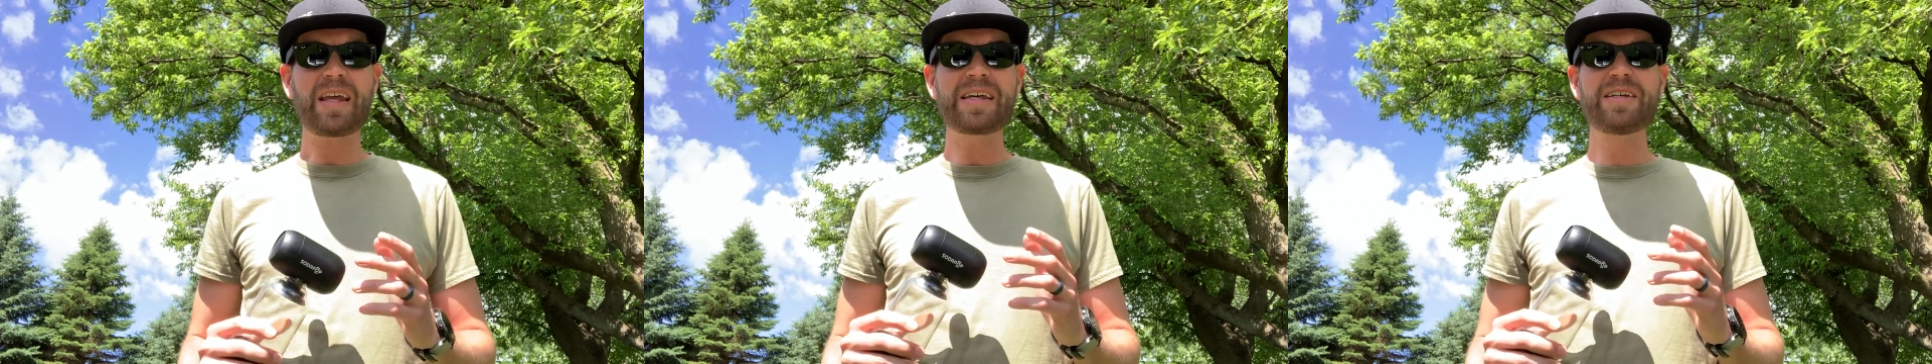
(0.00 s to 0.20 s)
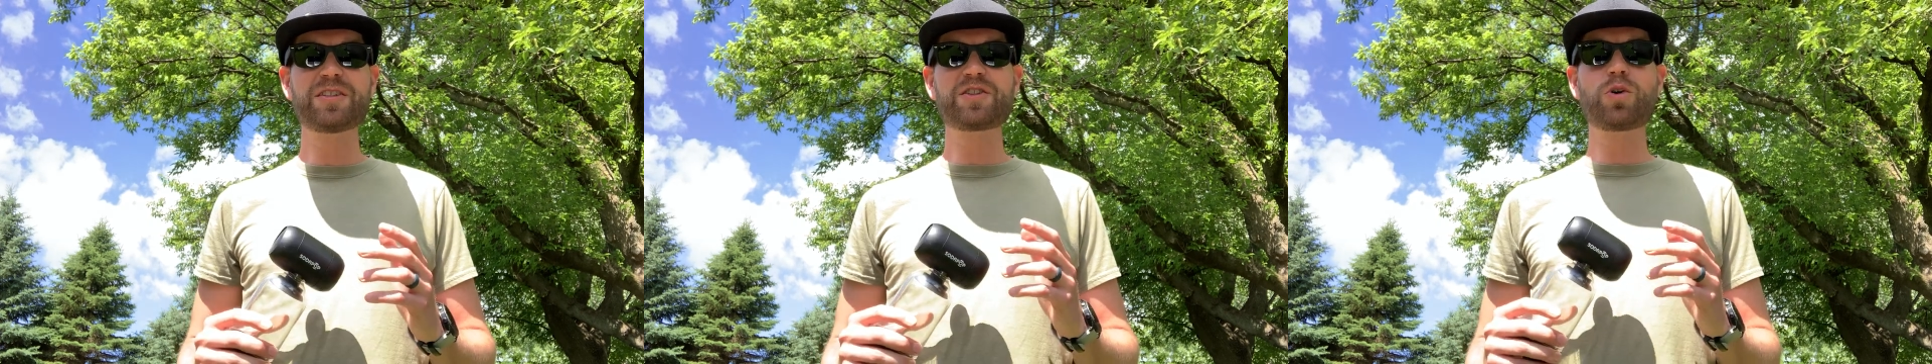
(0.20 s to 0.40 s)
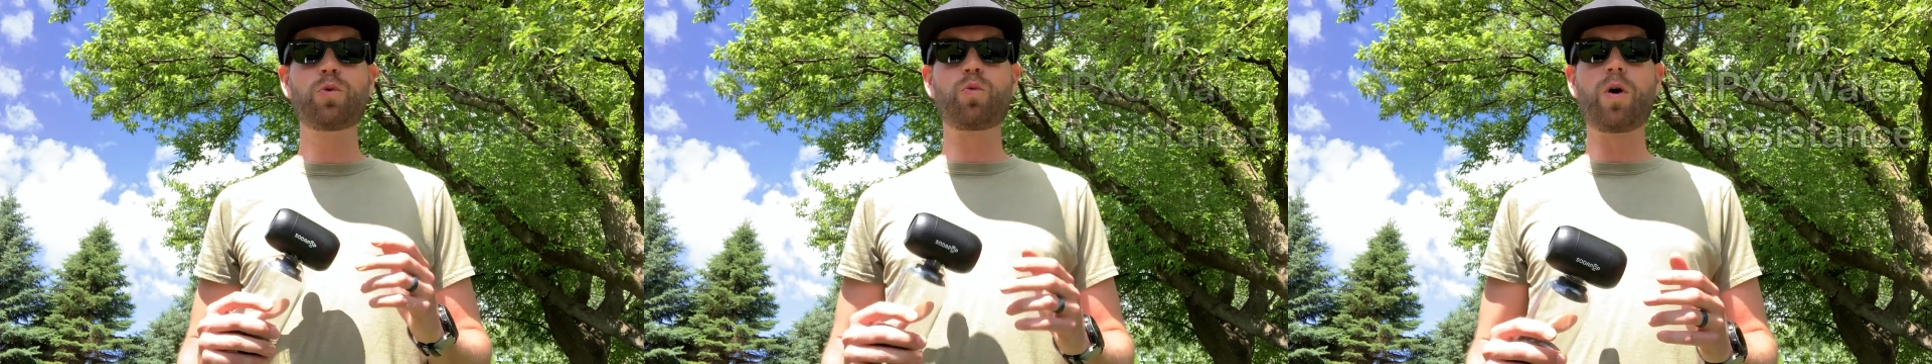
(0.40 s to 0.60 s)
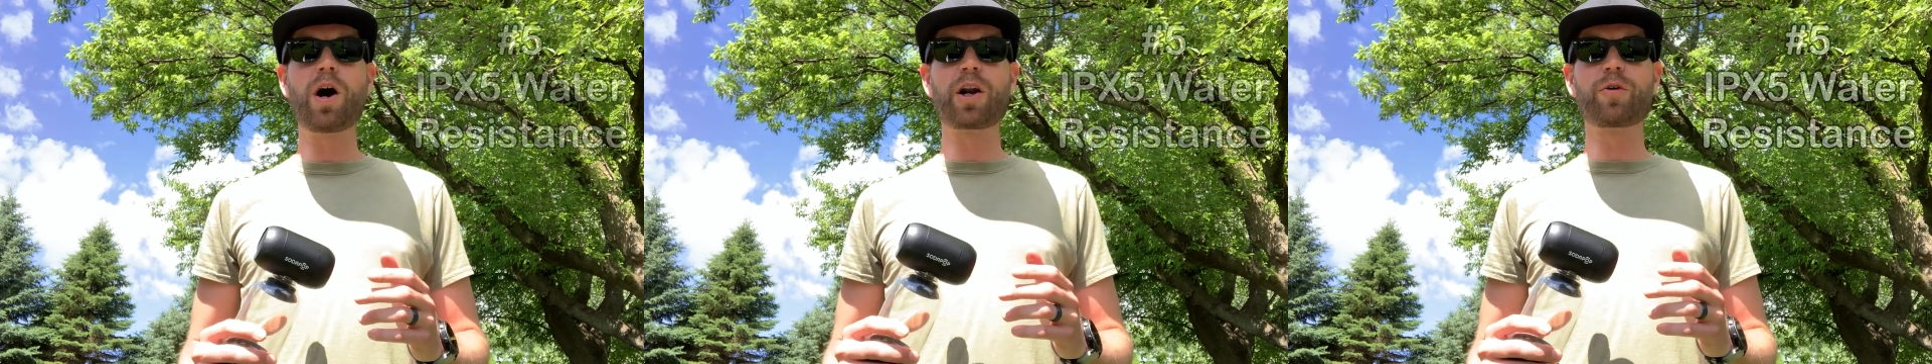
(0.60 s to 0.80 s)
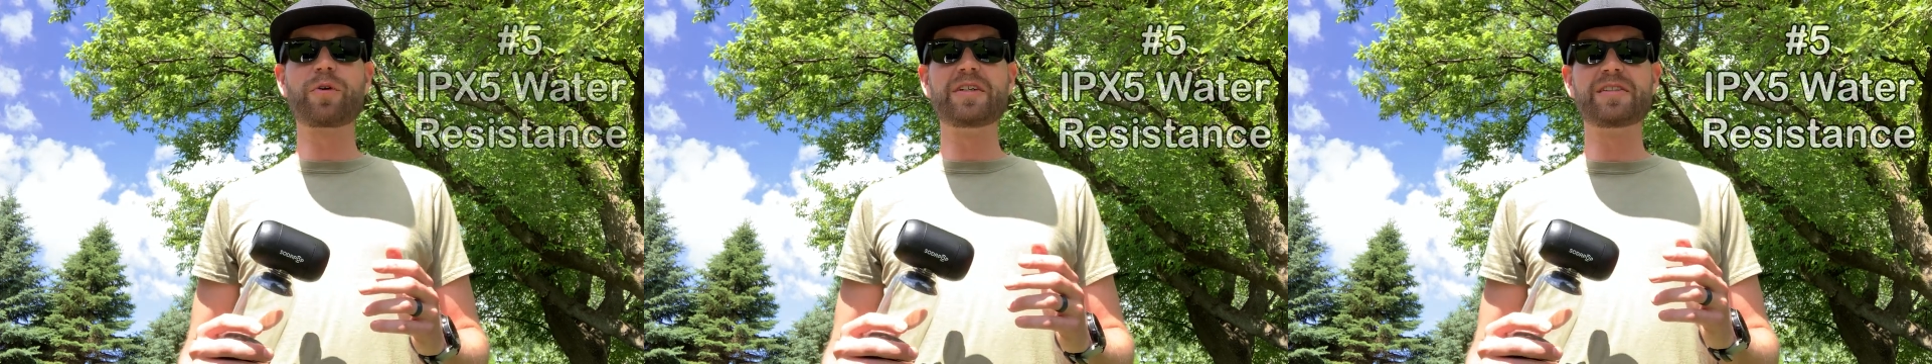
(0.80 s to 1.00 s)
is the
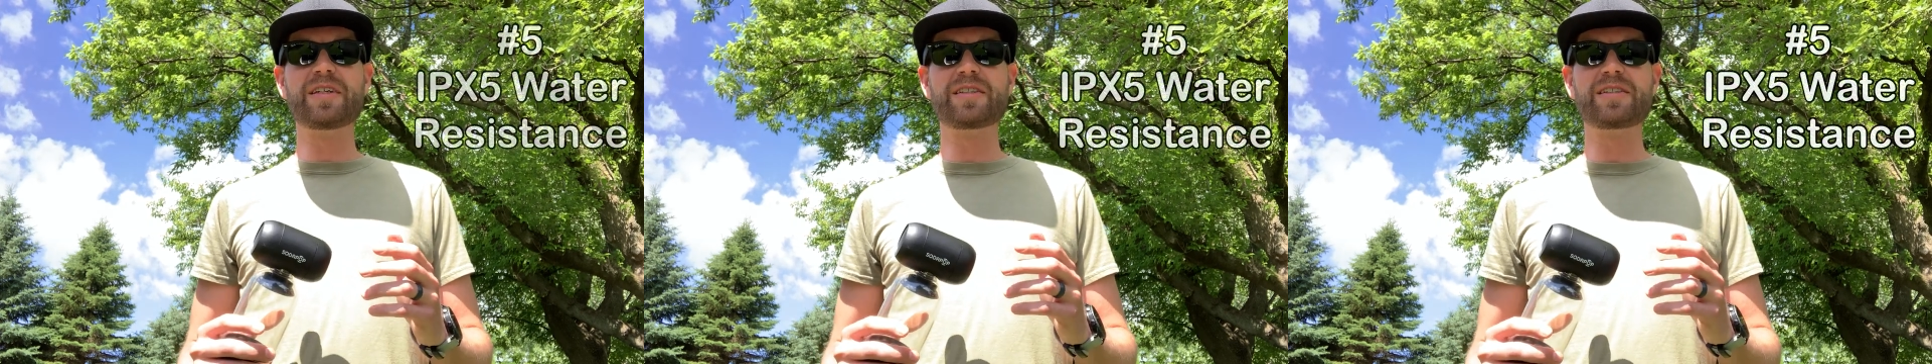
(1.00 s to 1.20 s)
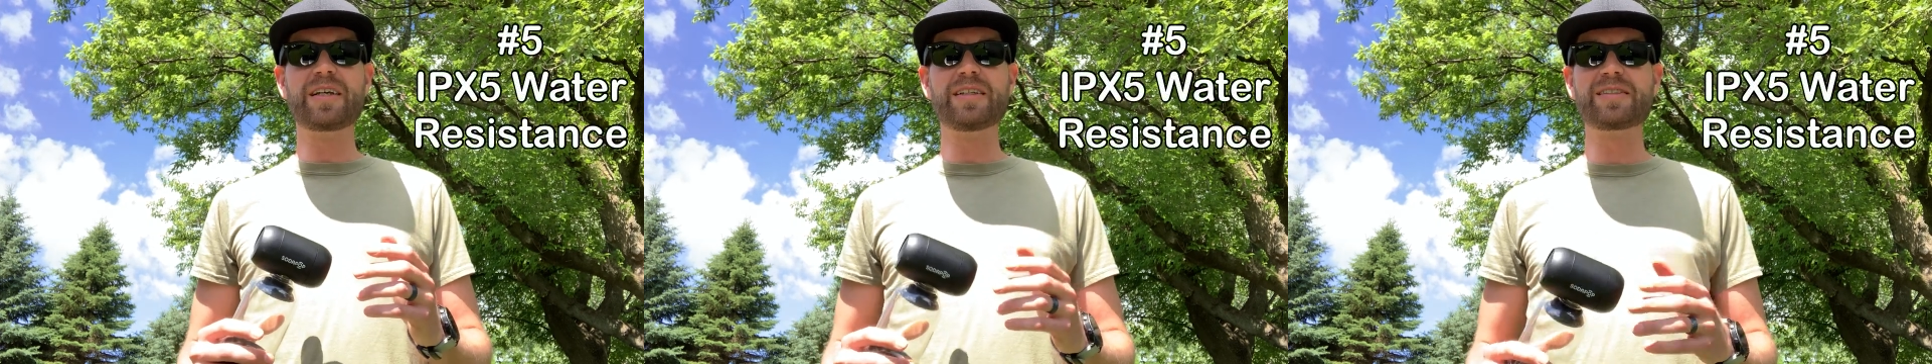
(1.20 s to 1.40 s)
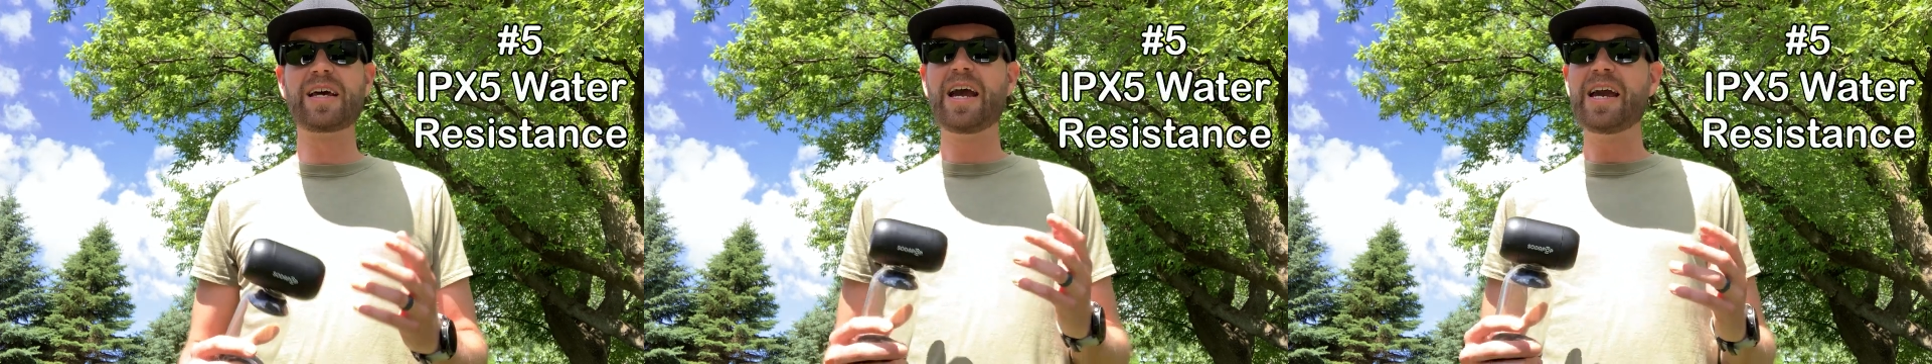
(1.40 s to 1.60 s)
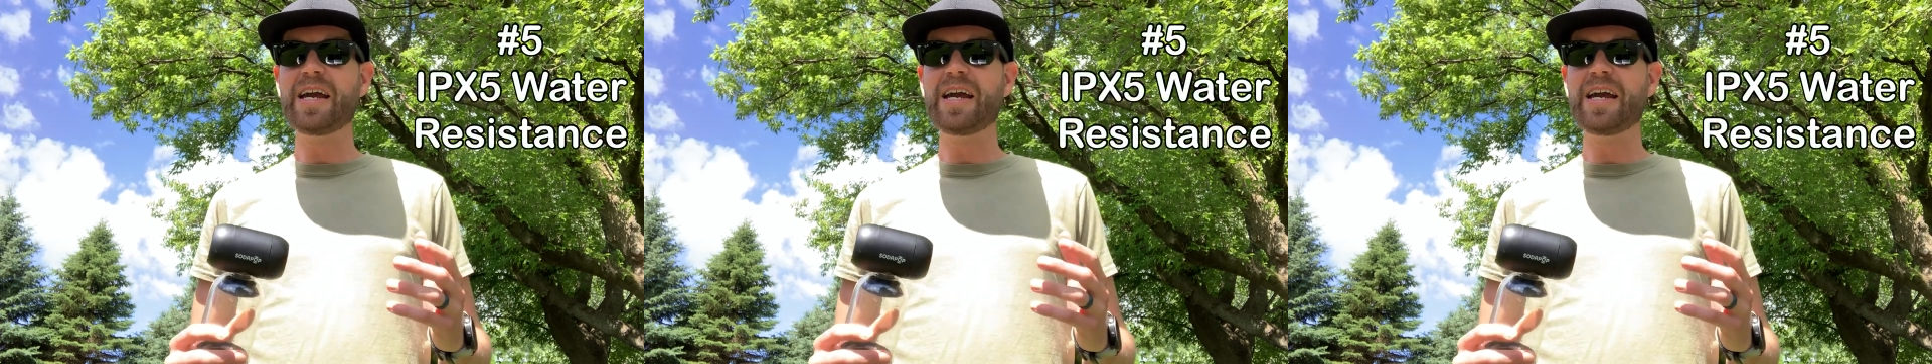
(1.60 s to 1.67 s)
water resistance.